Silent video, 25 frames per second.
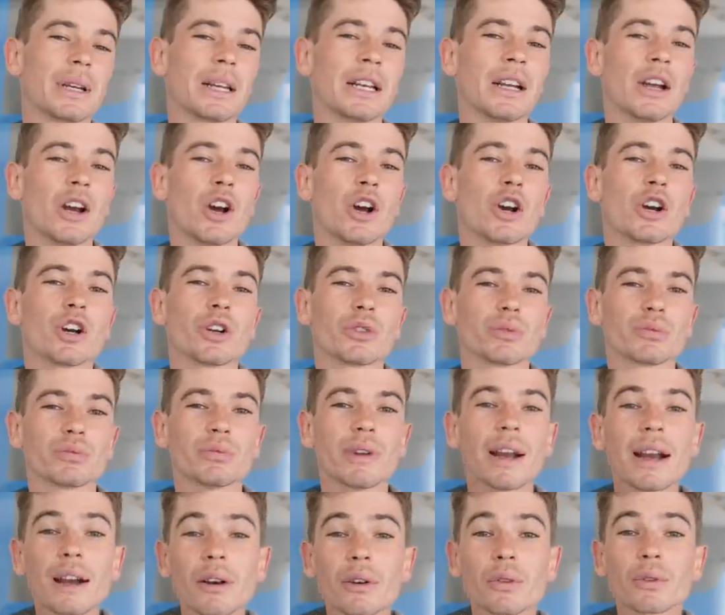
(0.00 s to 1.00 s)
in
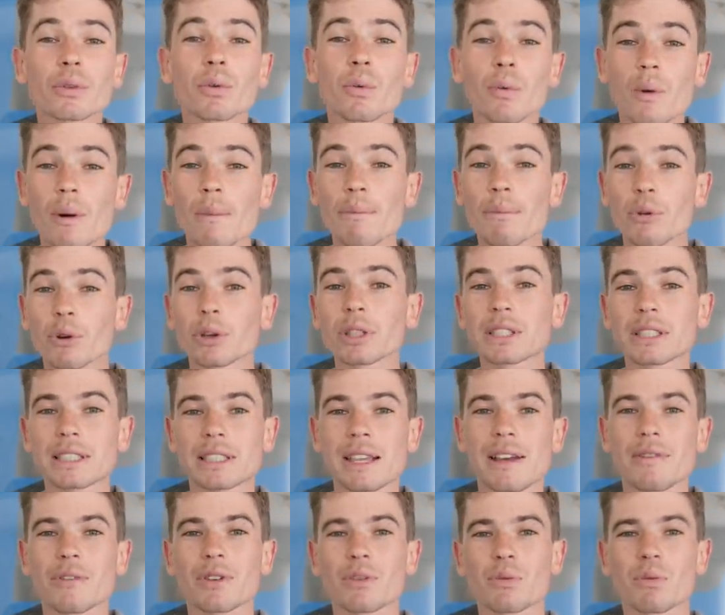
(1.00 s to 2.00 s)
around 1.7,
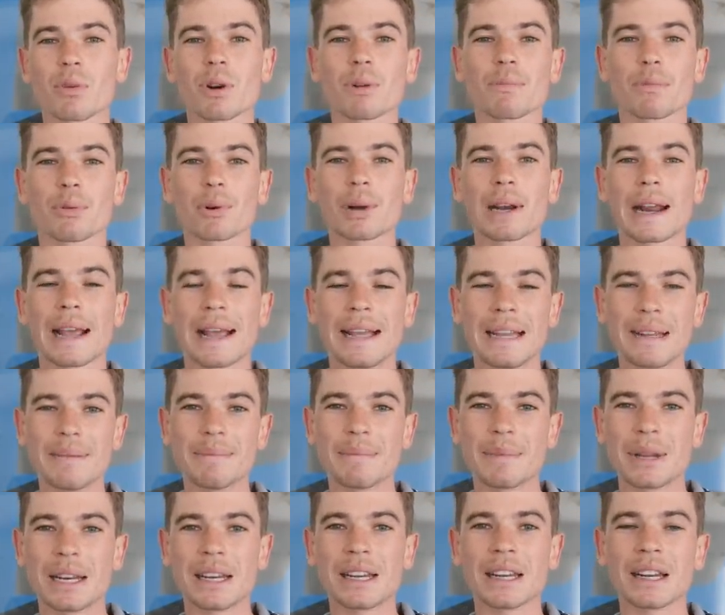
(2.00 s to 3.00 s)

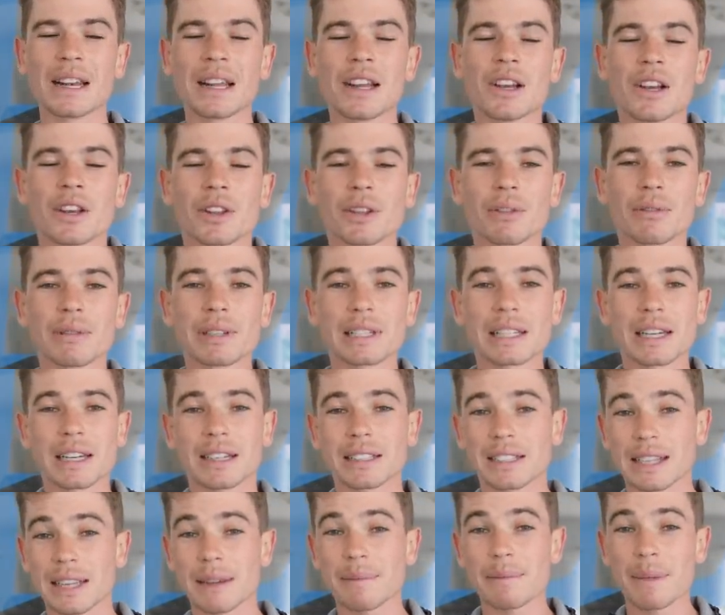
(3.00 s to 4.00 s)
1.8 million. The reason
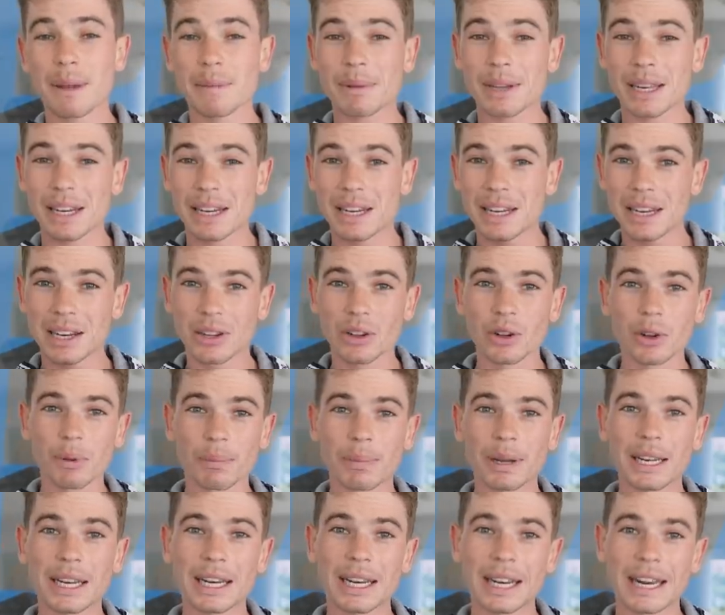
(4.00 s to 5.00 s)
I say maybe a little
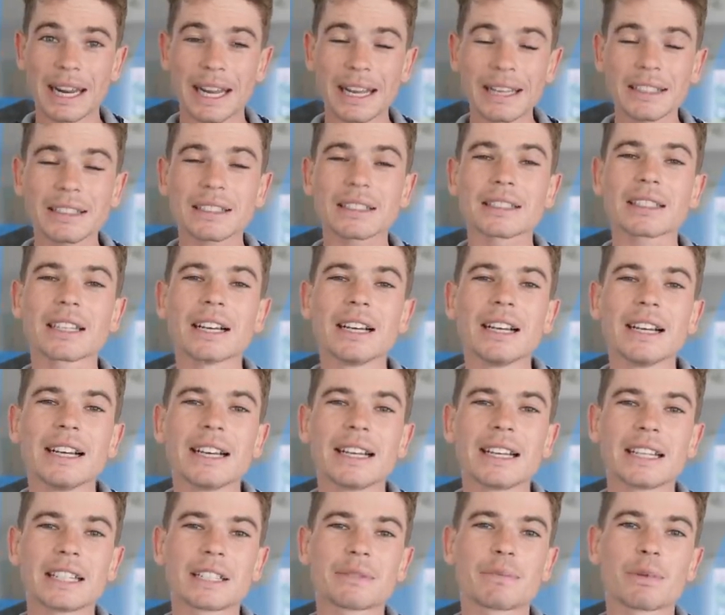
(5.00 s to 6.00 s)
bit less
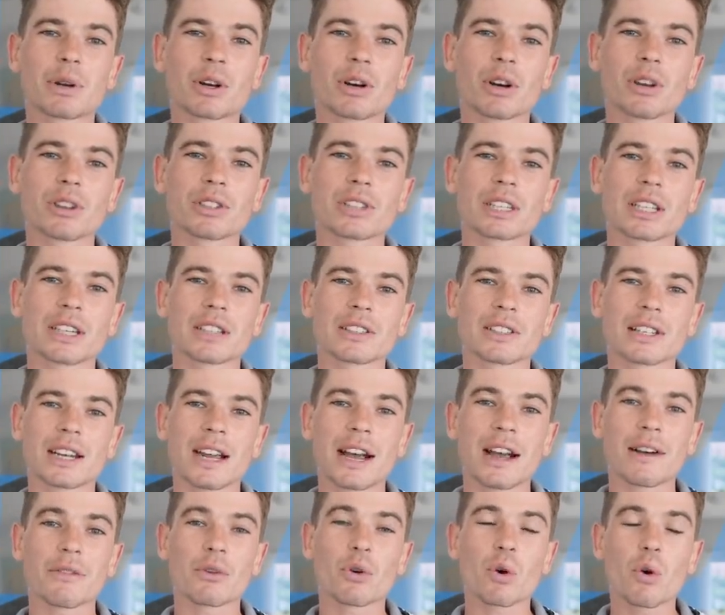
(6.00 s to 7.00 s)
is because it doesn't
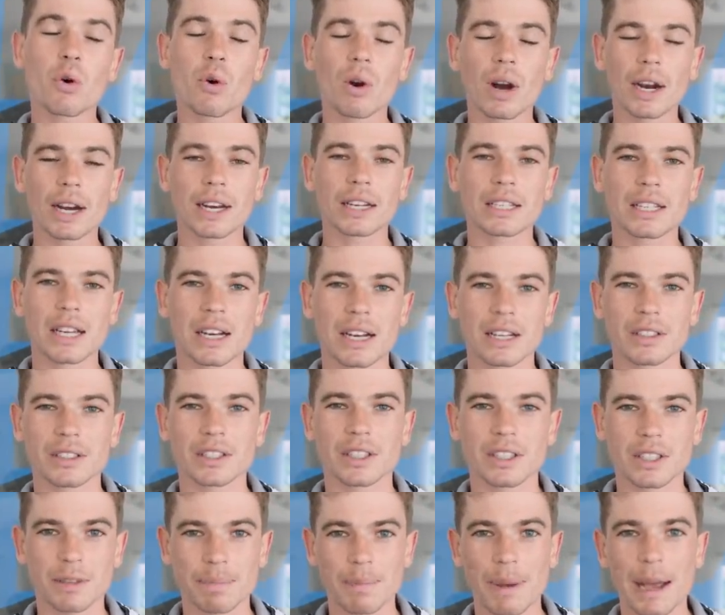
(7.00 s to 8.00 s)
have quite as high as
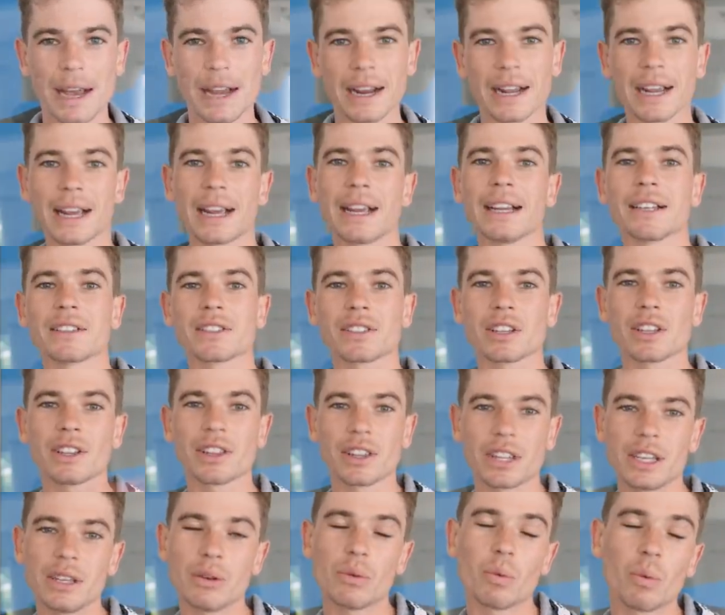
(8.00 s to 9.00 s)
a spec as
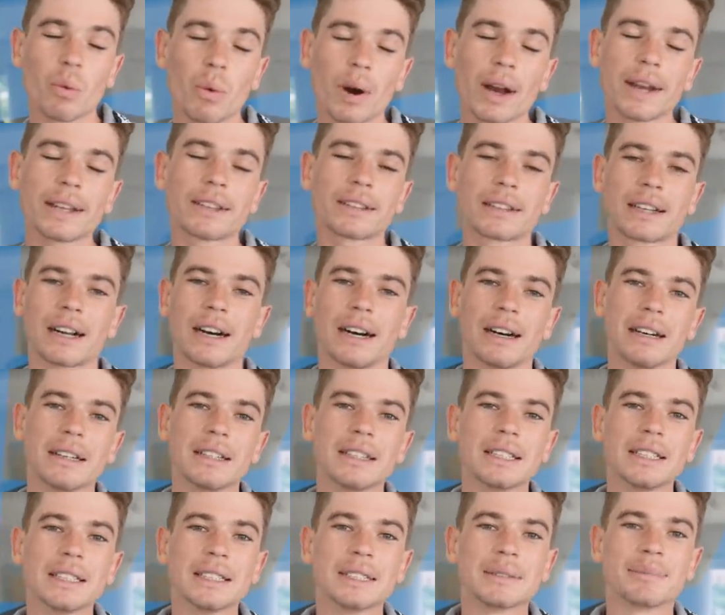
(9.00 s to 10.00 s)
the white car.
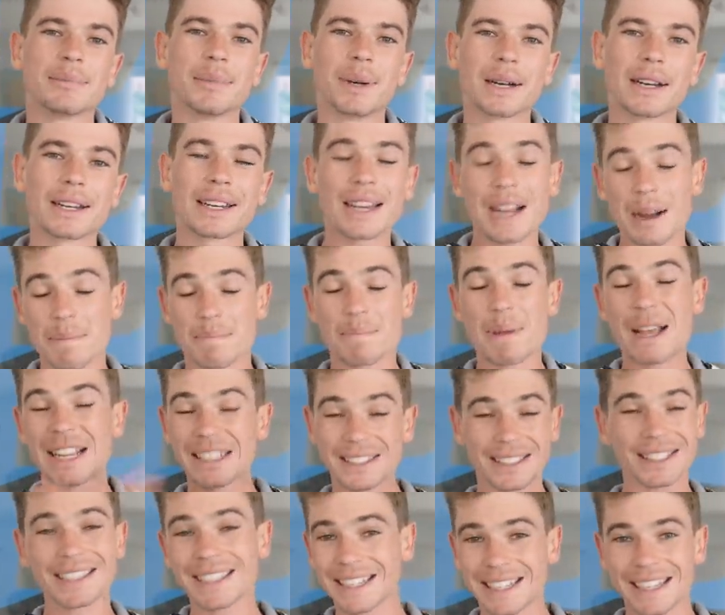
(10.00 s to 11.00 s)
But yeah,
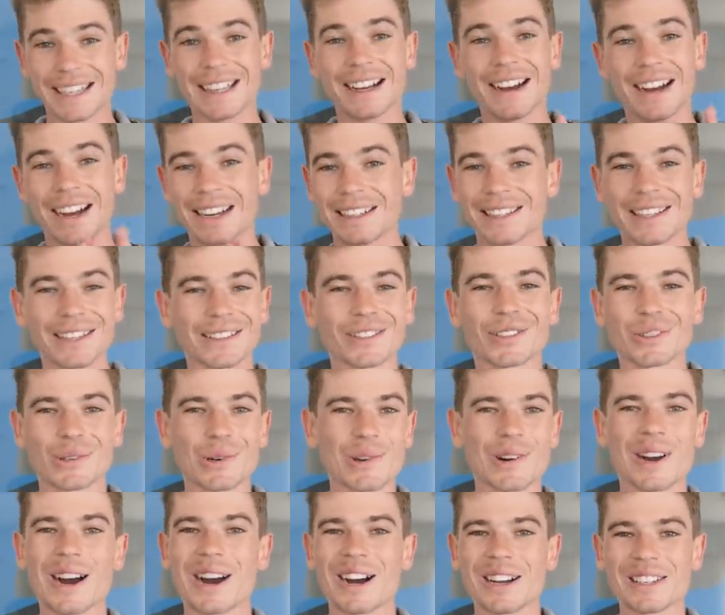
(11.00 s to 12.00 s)
basically
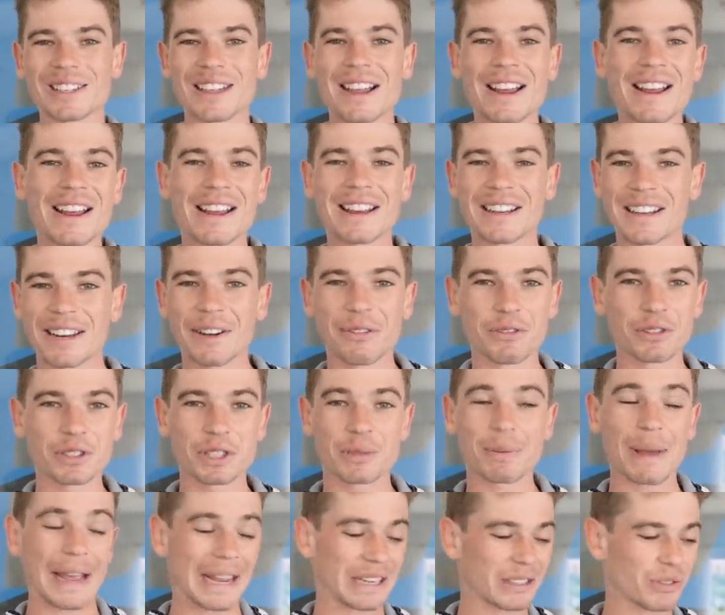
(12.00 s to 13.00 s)
identical cars in different
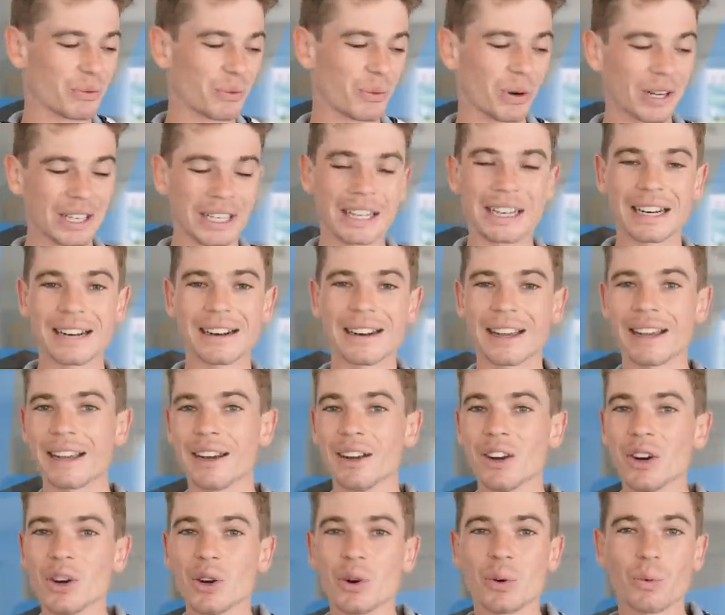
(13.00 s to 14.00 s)
specs, one in LA,
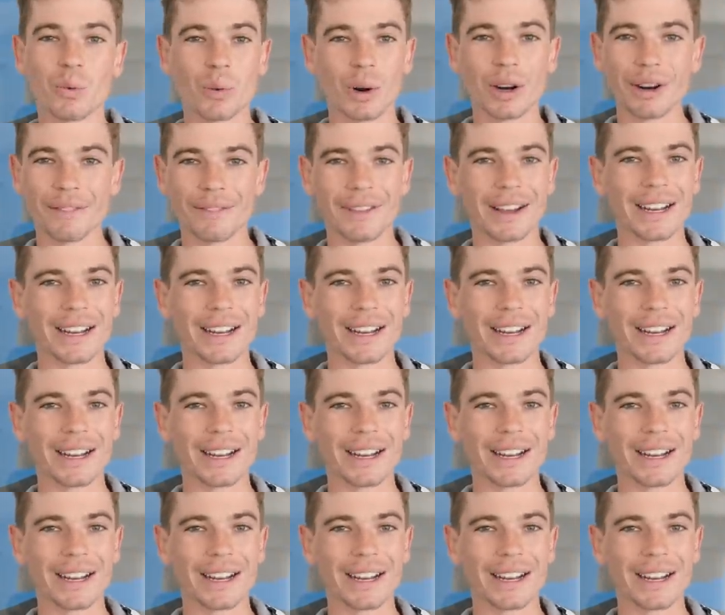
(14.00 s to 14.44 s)
one in